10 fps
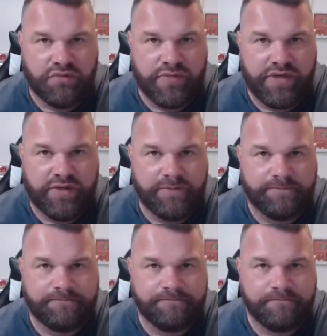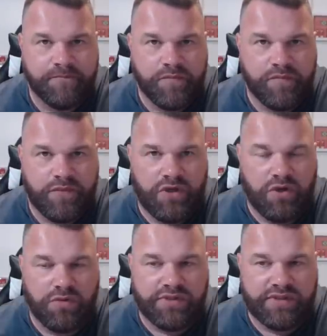many.
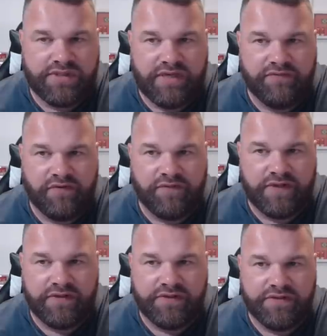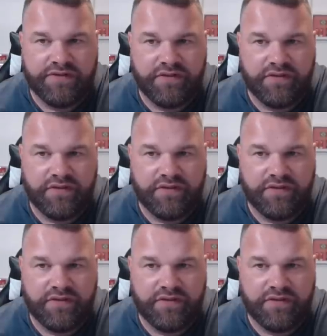Always a time for fans.